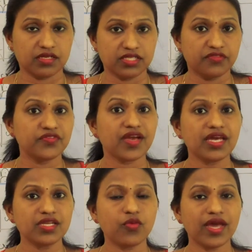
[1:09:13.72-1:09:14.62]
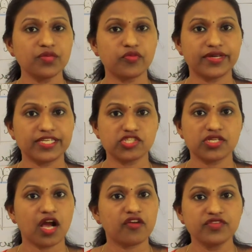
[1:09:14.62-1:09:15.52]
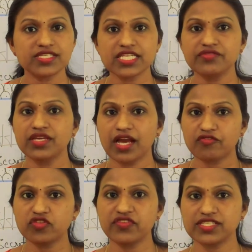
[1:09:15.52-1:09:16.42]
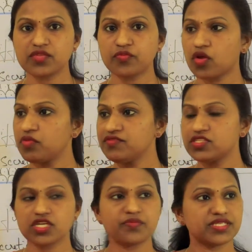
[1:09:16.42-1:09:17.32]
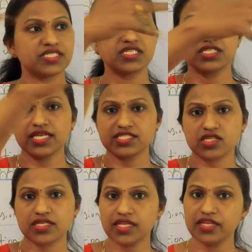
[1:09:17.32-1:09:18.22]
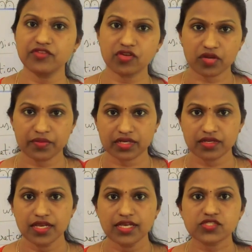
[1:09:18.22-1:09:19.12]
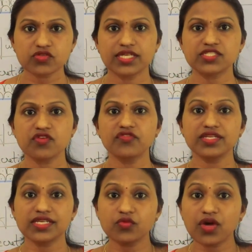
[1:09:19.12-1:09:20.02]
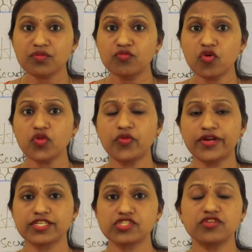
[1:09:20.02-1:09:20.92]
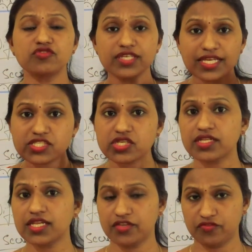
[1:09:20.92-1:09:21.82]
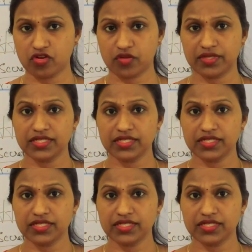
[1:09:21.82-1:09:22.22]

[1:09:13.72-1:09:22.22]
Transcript: If we are requiring protection, obviously we have to face the problem which are present in the external environment. So that's why we require more protection to the external environment.